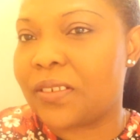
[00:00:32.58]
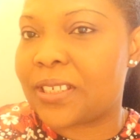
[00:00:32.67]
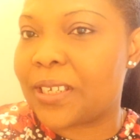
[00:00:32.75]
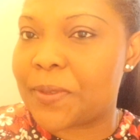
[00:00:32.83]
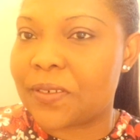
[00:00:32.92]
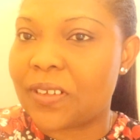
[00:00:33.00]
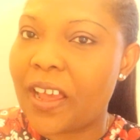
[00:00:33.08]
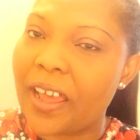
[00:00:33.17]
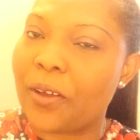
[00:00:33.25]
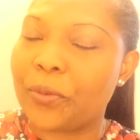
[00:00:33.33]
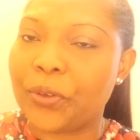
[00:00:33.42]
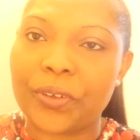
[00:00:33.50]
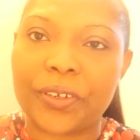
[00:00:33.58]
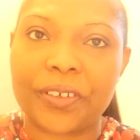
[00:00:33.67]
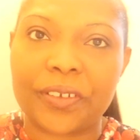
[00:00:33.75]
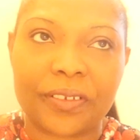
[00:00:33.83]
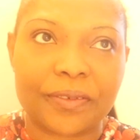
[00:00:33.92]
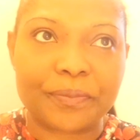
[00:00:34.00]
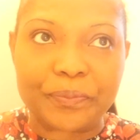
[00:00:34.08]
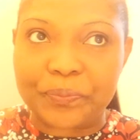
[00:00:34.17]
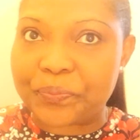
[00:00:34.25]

tips on how you can